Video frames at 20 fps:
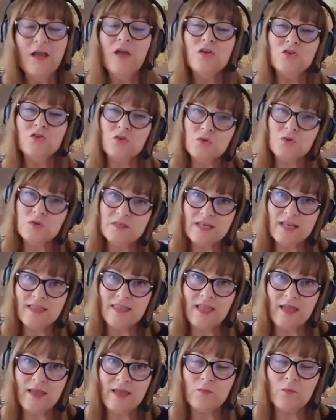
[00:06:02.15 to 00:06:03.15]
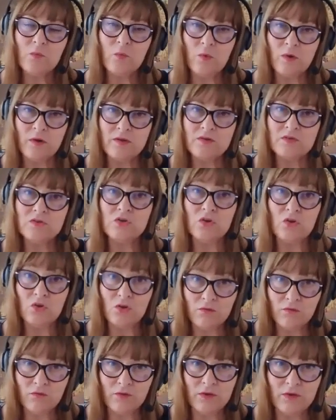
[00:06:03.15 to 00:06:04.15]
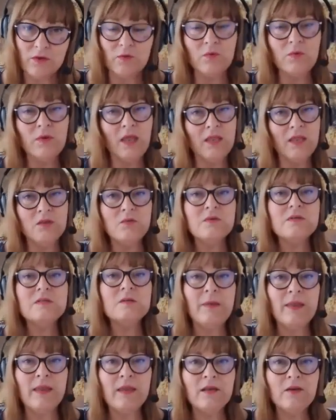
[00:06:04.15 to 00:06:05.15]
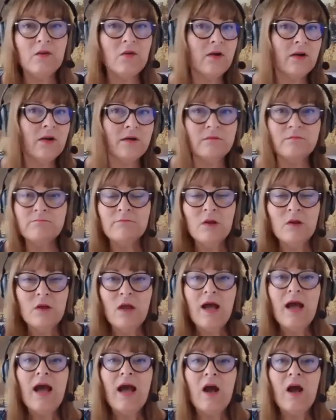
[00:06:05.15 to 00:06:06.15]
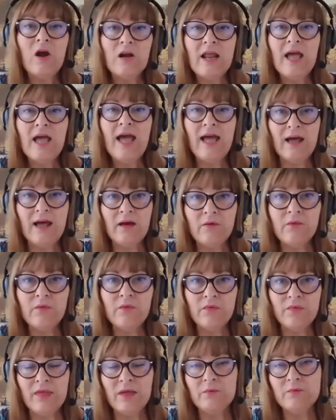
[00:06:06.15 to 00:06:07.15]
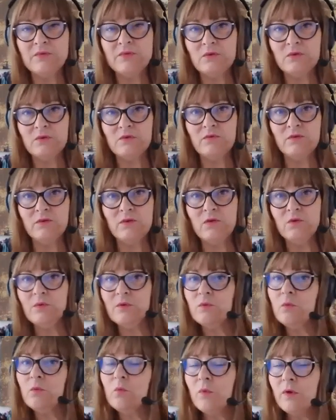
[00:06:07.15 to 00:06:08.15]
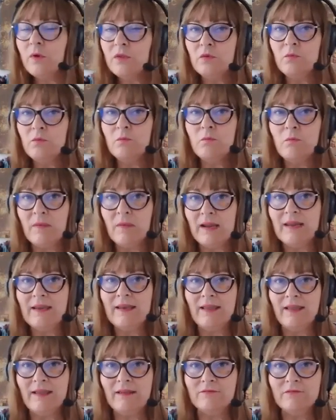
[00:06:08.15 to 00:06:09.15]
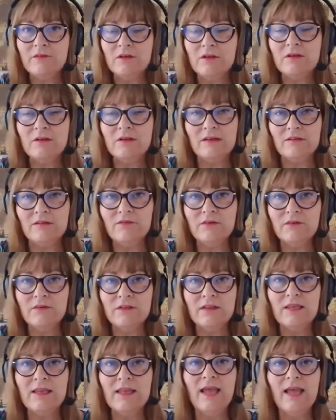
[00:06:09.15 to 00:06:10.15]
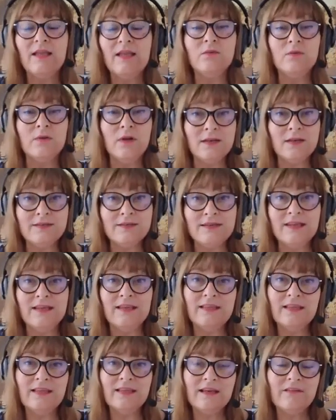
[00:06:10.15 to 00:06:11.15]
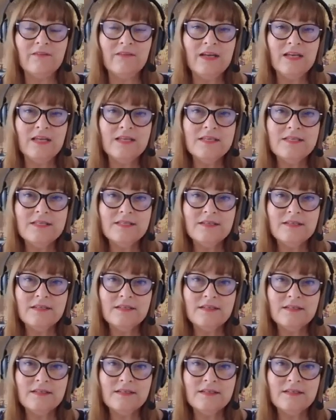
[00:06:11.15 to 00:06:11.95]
So you said that was good for you. Can you expand on how that was good for you and what you might have done differently had you not taken that advice?